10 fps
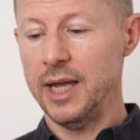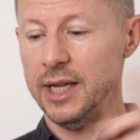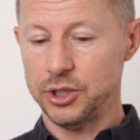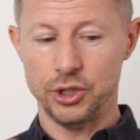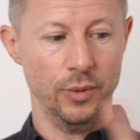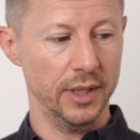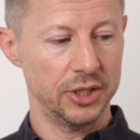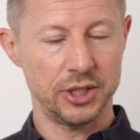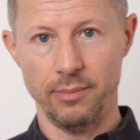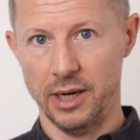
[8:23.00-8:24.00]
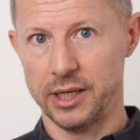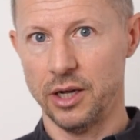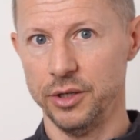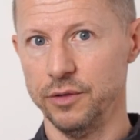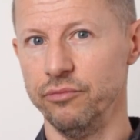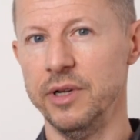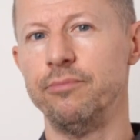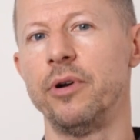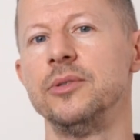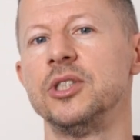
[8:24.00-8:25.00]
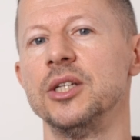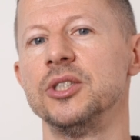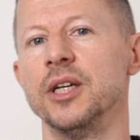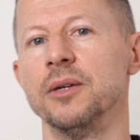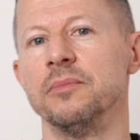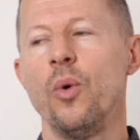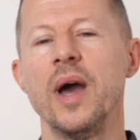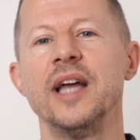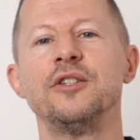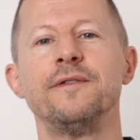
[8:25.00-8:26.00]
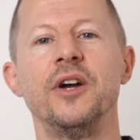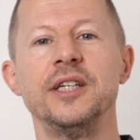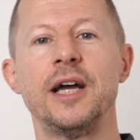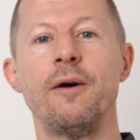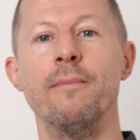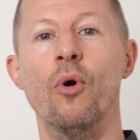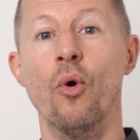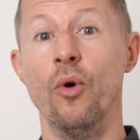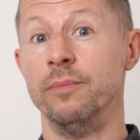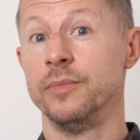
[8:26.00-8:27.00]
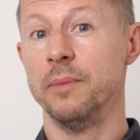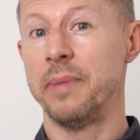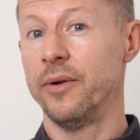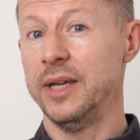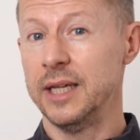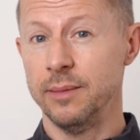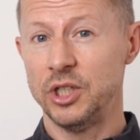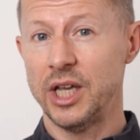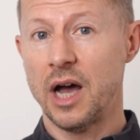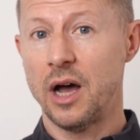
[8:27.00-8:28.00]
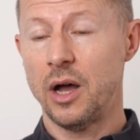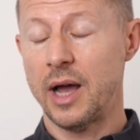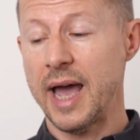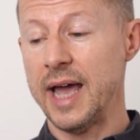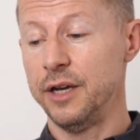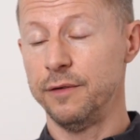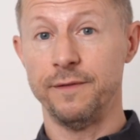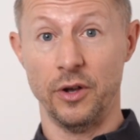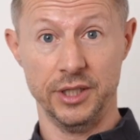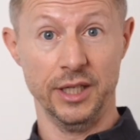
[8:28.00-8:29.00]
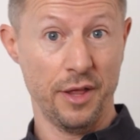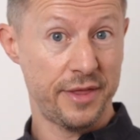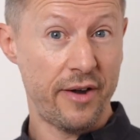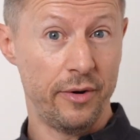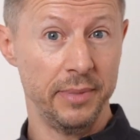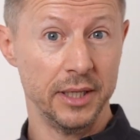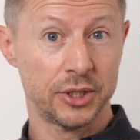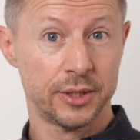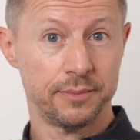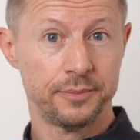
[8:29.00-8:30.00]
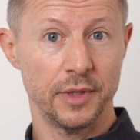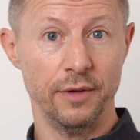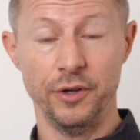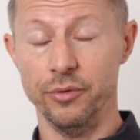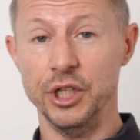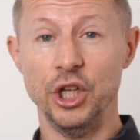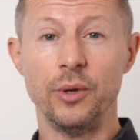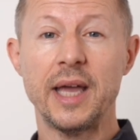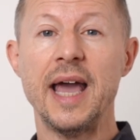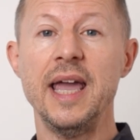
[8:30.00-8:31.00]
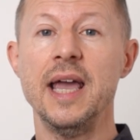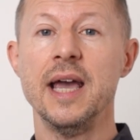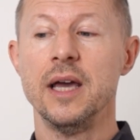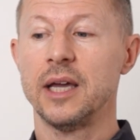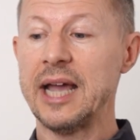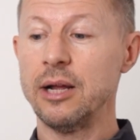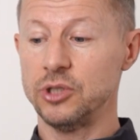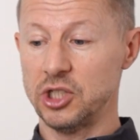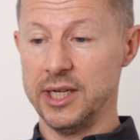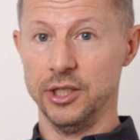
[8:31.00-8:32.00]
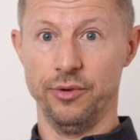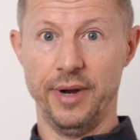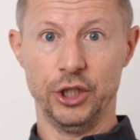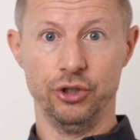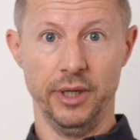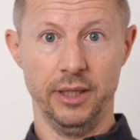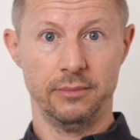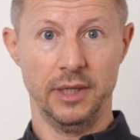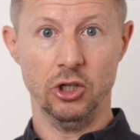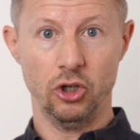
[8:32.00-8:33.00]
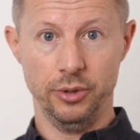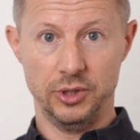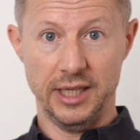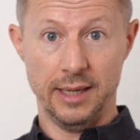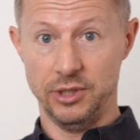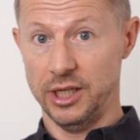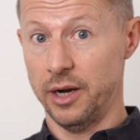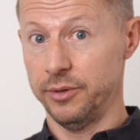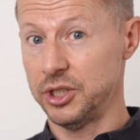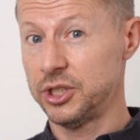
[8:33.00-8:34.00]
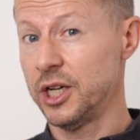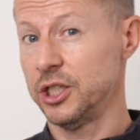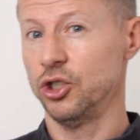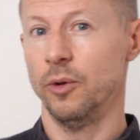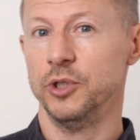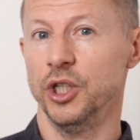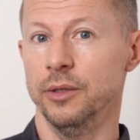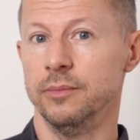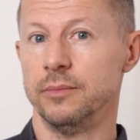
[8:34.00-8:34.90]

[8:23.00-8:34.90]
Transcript: It's doing a similar kind of reprocessing. Where to find out more about EMDR and finding a therapist? If you're in the UK, Counselling Directory includes EMDR as a search option.